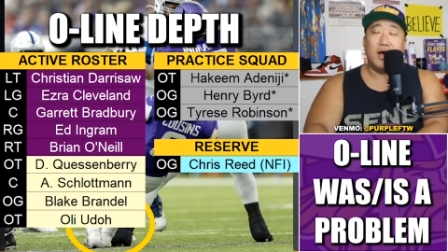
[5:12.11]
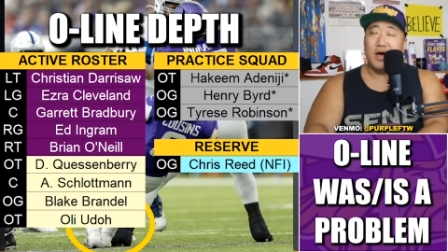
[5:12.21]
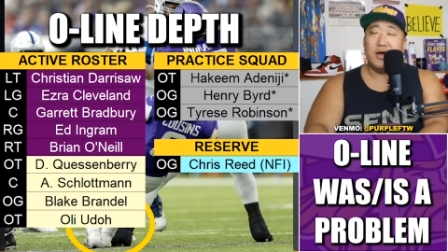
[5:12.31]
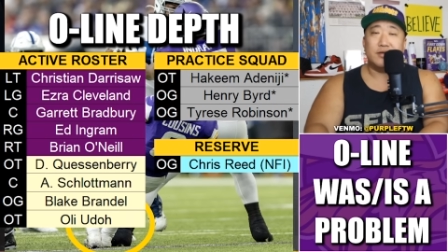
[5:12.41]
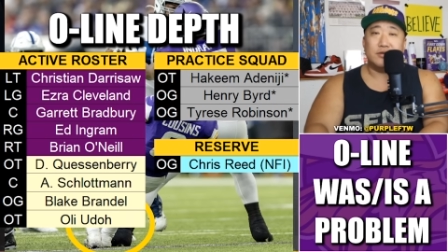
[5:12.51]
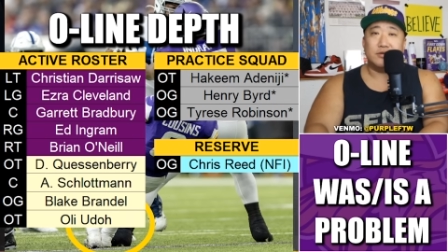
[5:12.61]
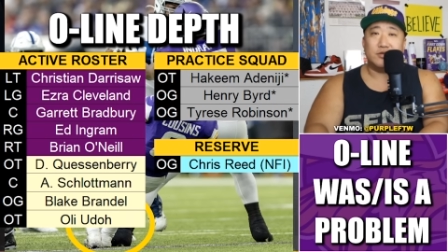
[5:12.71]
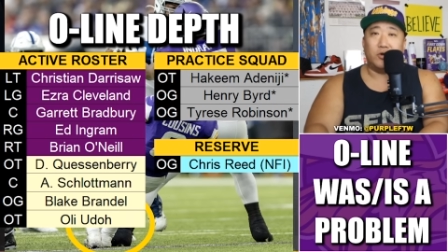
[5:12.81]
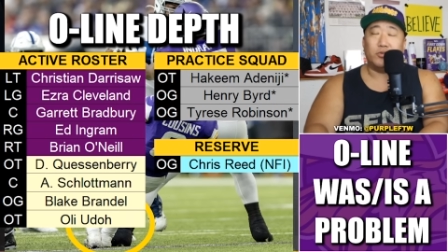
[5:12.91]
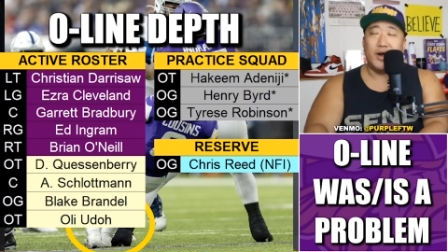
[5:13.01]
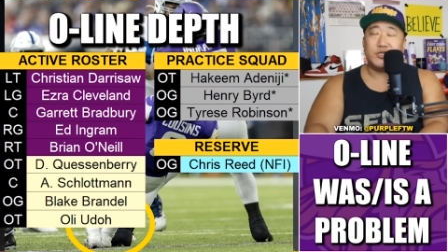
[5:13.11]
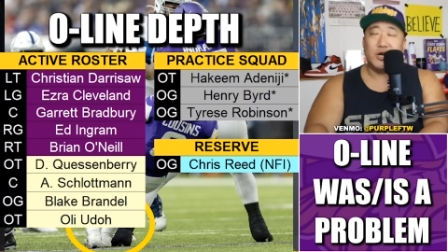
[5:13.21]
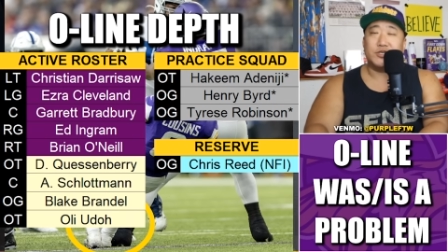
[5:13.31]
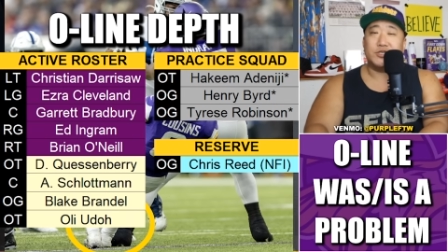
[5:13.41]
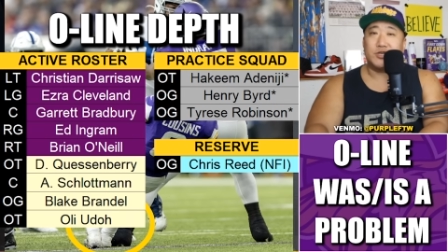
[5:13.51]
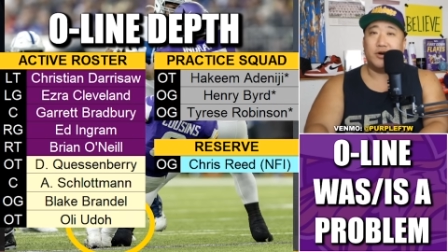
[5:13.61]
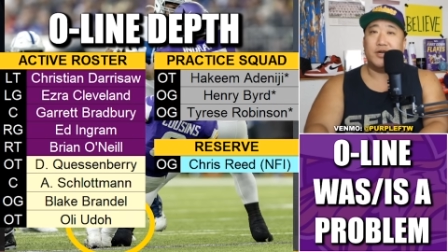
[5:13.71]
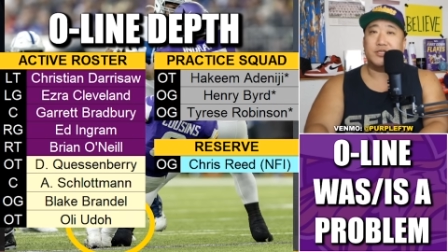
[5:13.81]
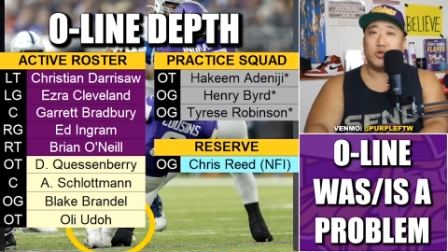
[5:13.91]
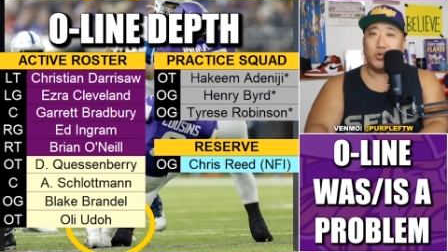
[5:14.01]
uh, Dalton Risner actually
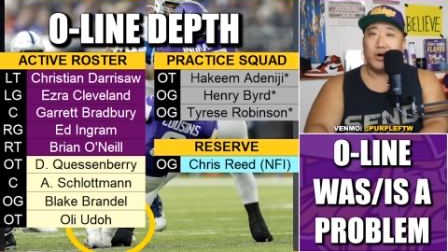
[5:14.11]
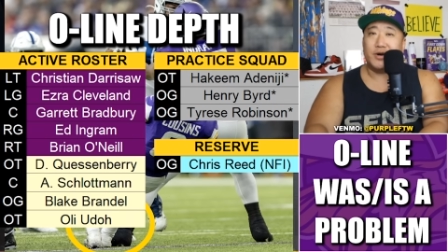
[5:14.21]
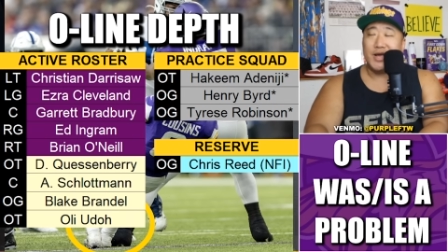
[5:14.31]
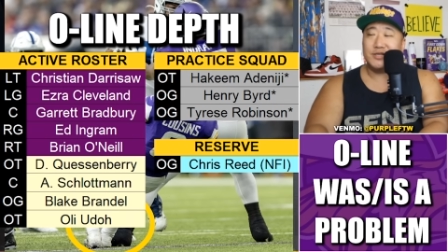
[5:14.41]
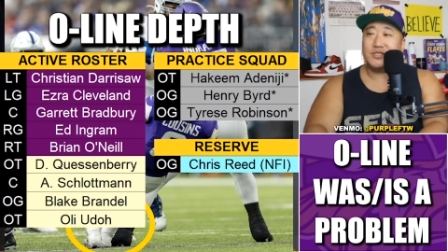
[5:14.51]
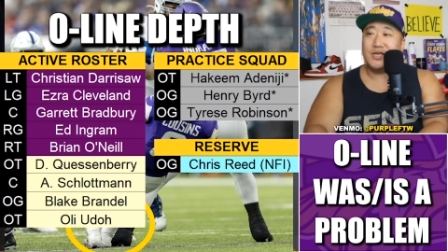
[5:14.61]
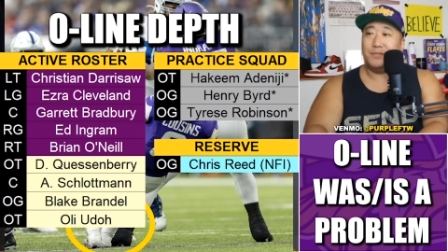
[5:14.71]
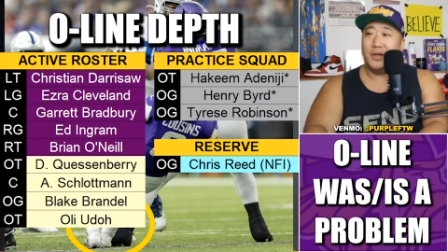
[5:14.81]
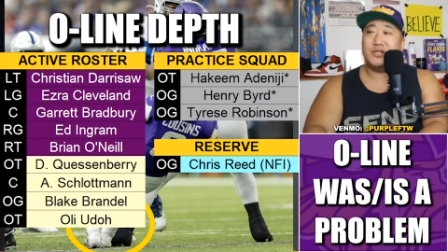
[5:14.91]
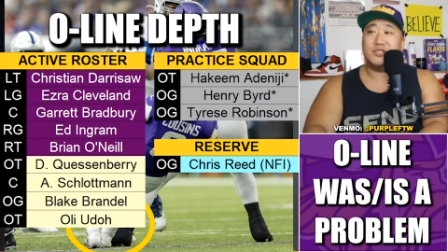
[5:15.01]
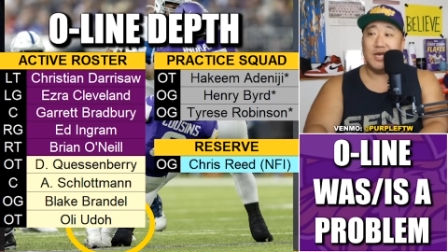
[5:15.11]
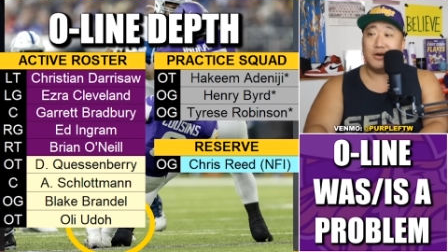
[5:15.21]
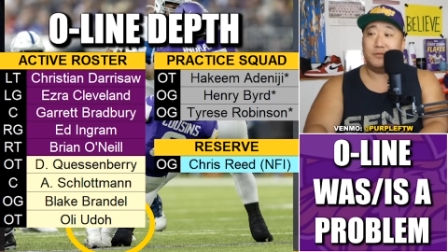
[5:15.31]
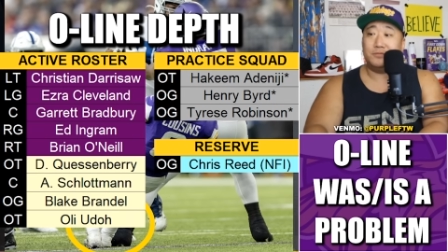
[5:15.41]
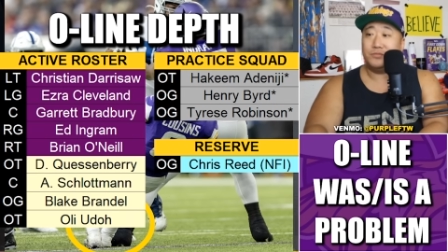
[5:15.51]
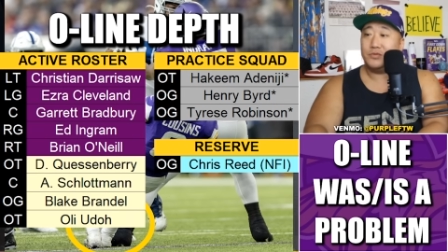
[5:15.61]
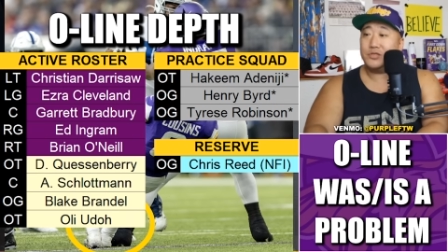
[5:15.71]
started his career at Kansas State playing center.